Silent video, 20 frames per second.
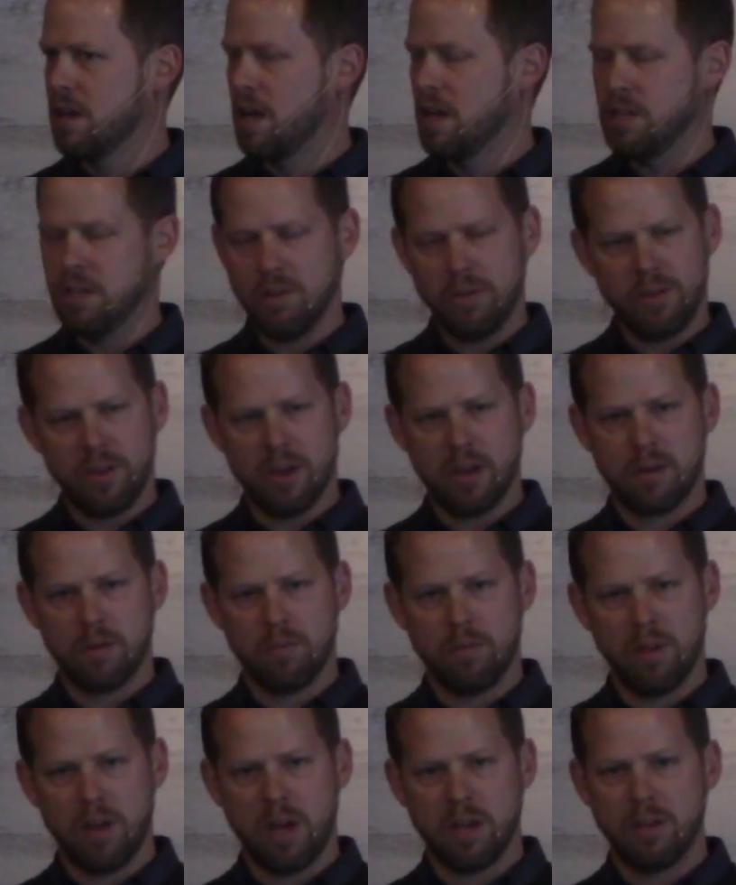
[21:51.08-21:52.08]
And you
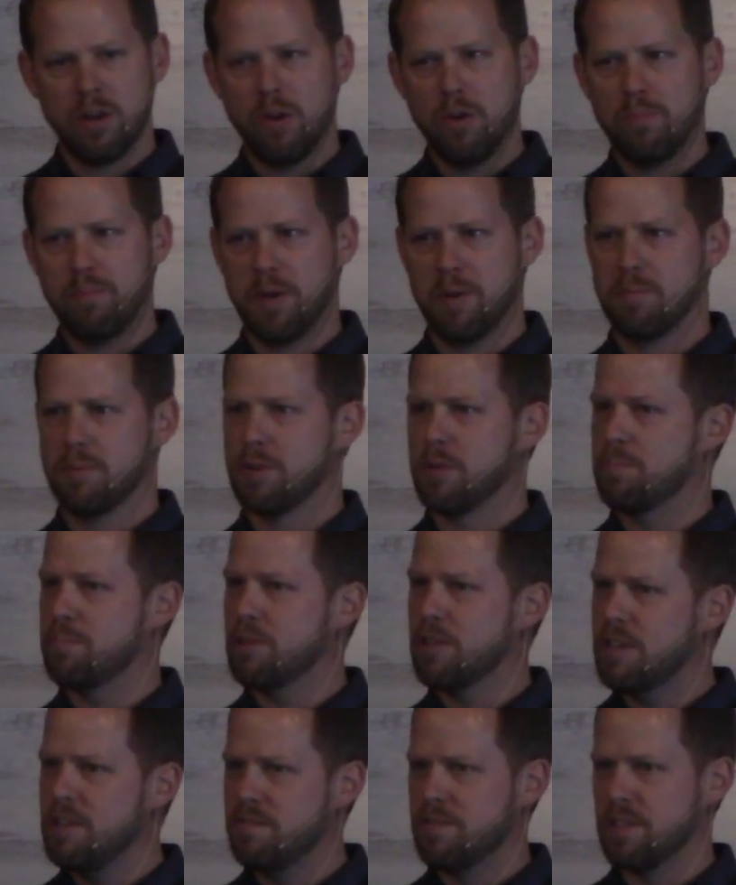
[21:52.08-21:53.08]
think, well, I know people that
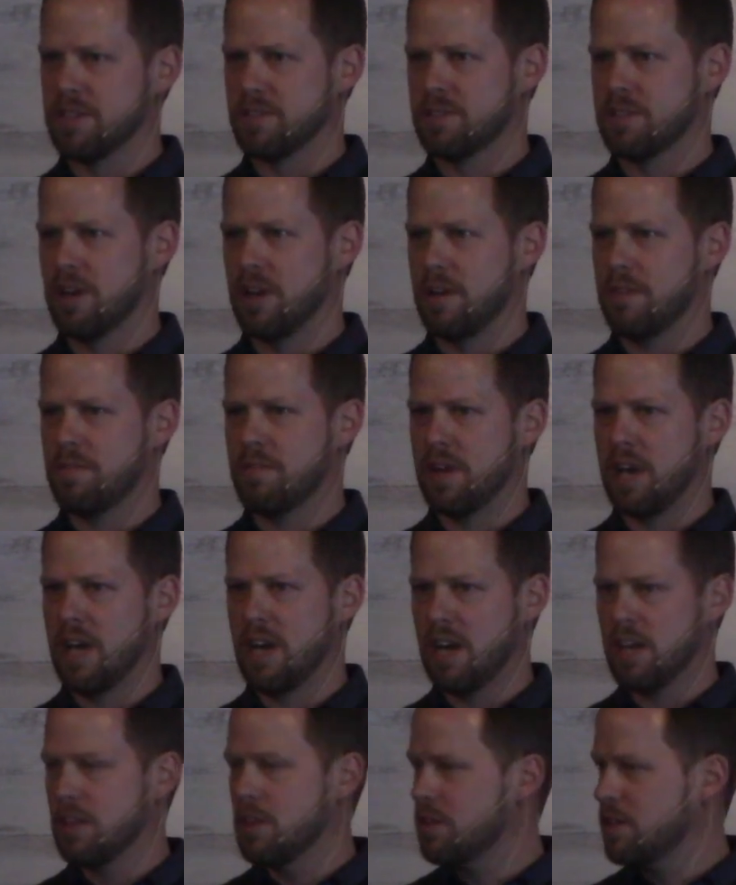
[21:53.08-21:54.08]
believe this stuff,
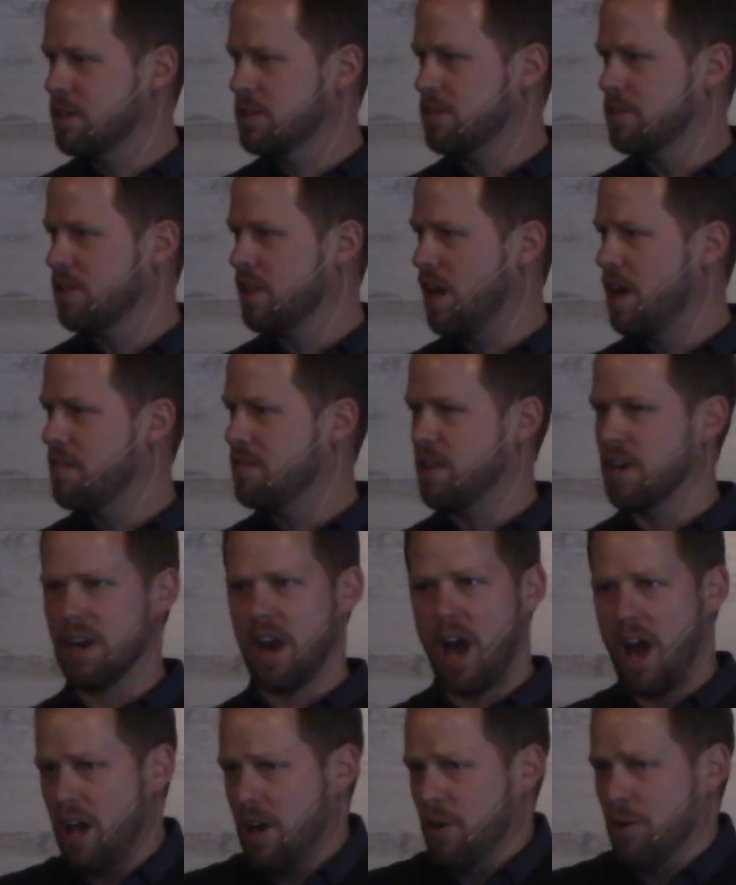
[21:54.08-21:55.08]
and I look at their life, and
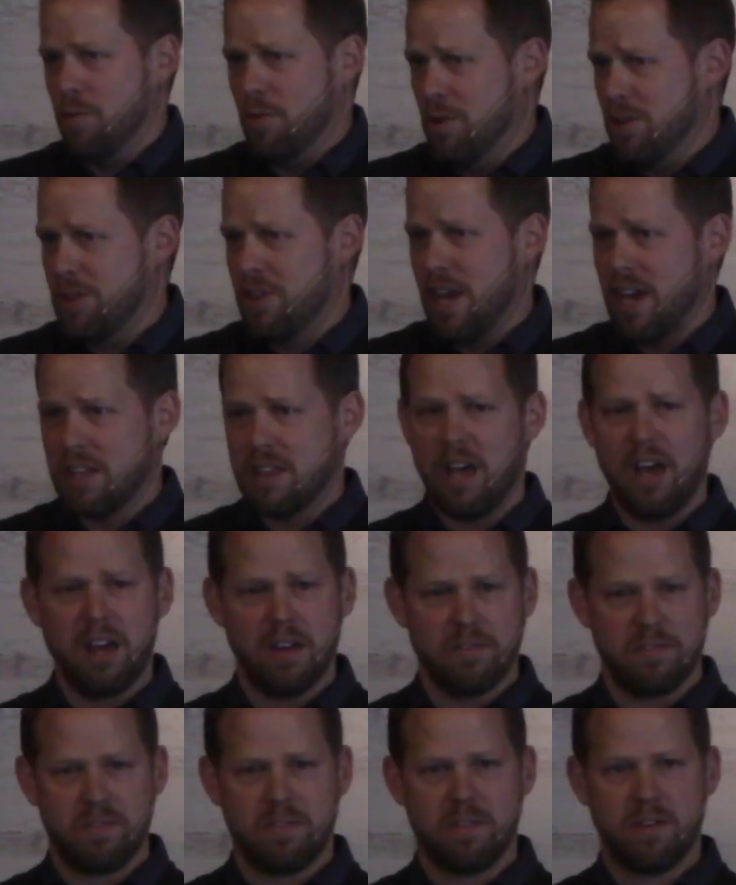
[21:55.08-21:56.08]
I don't want that
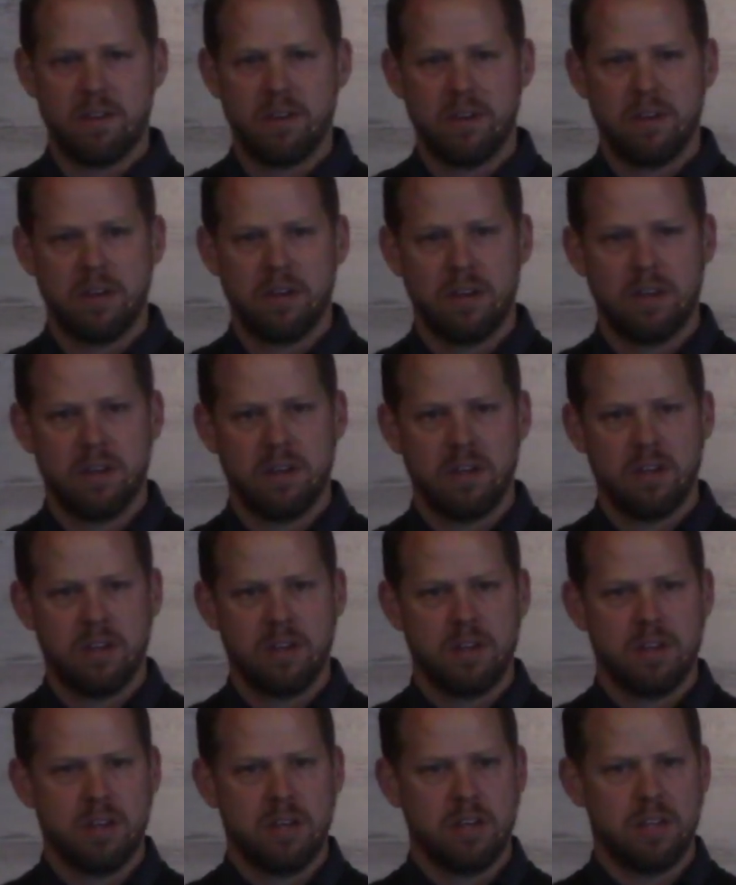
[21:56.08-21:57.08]
life.
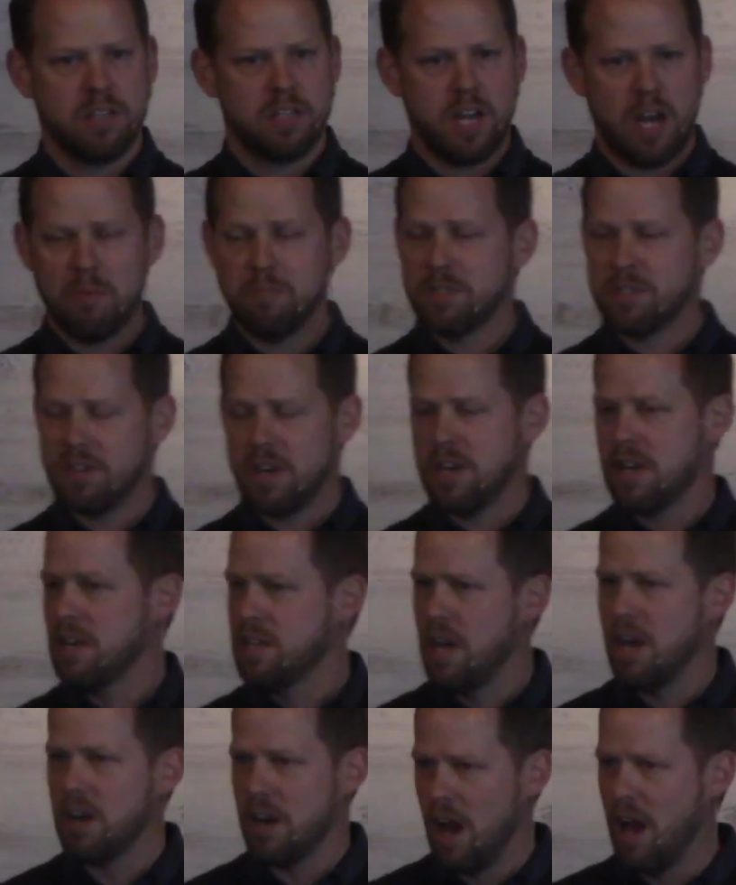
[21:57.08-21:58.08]
And John would say,
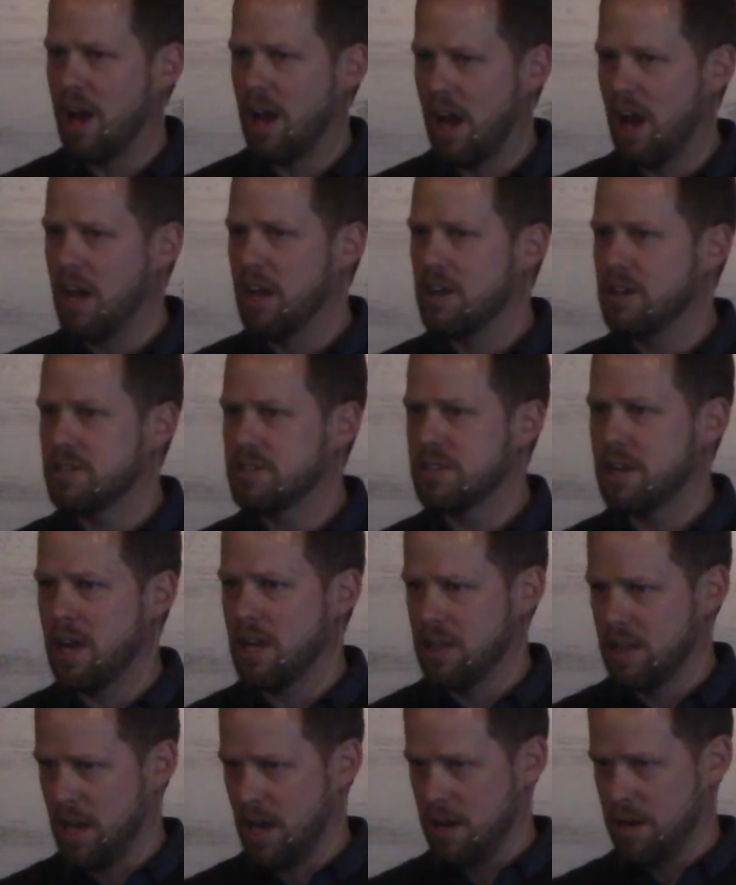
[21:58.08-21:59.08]
yeah, I
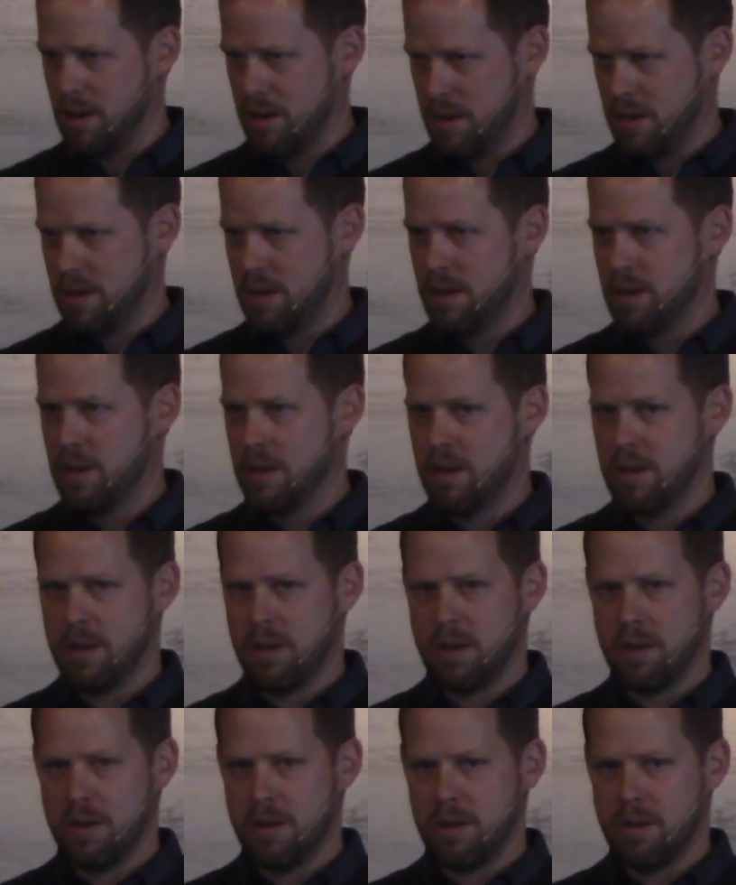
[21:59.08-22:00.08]
understand that.
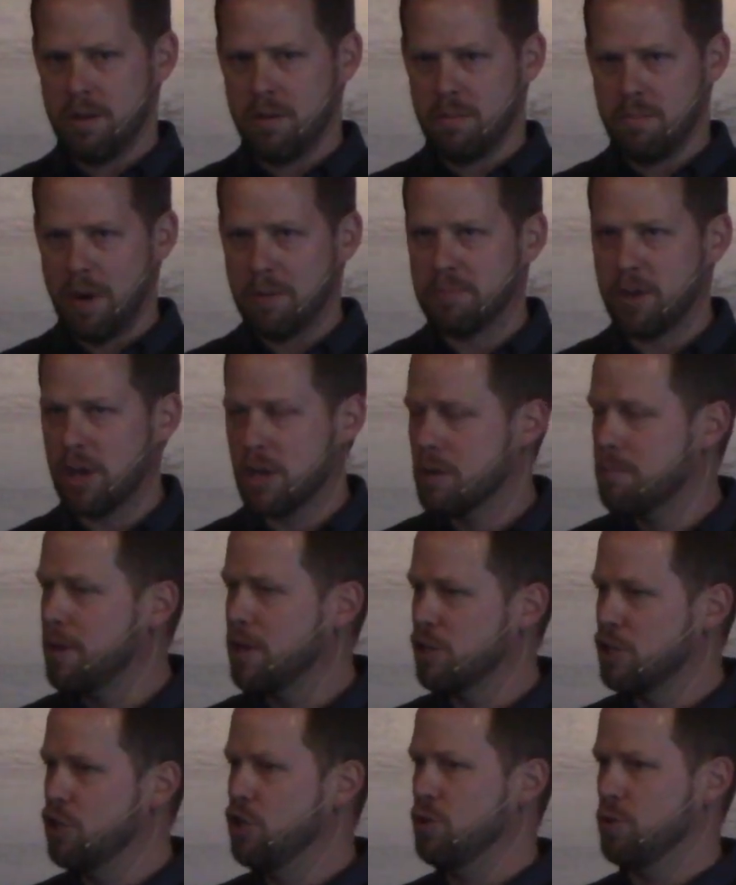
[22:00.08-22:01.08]
But I'm talking
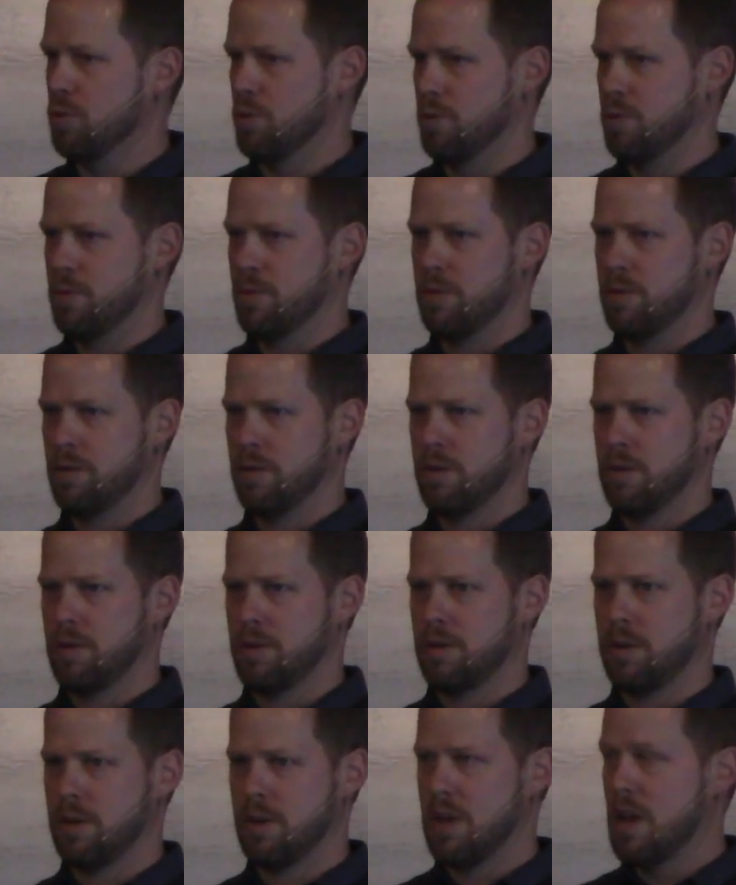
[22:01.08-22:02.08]
about you.
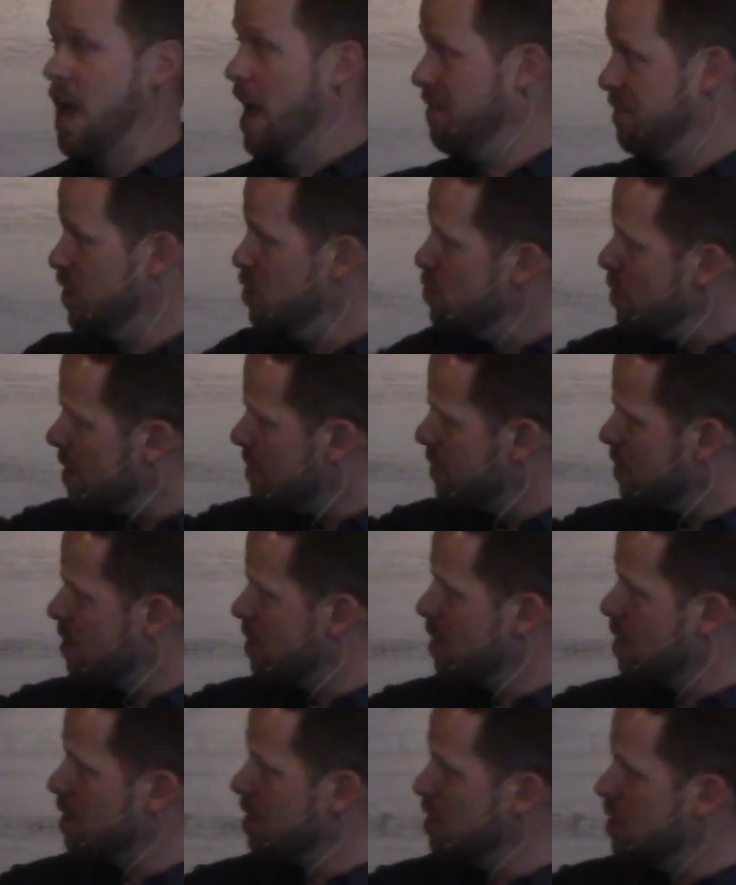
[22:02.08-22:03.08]
Have you
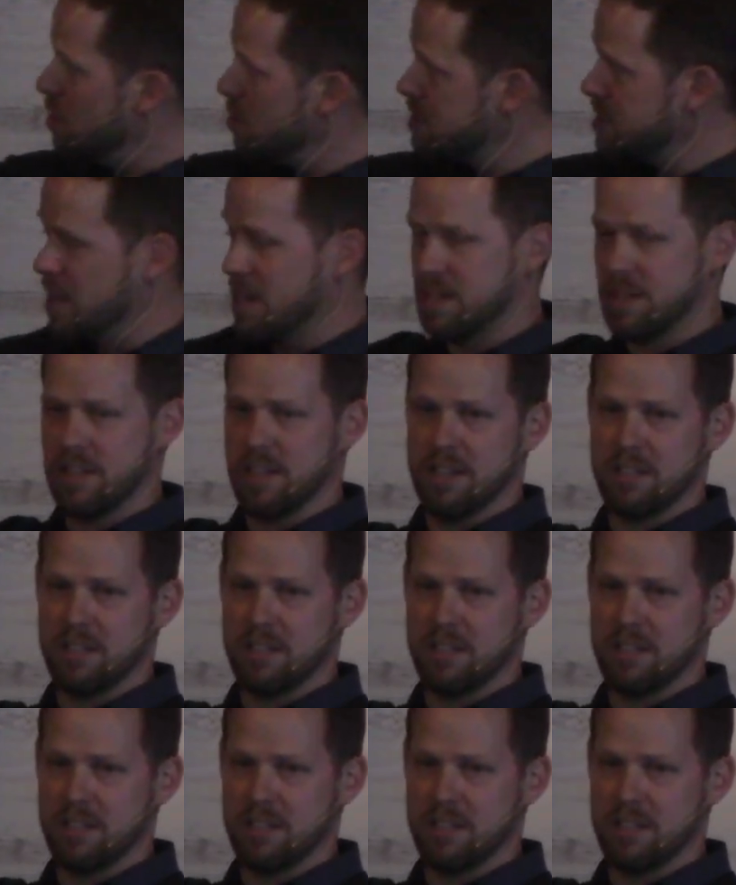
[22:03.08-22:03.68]
ever looked at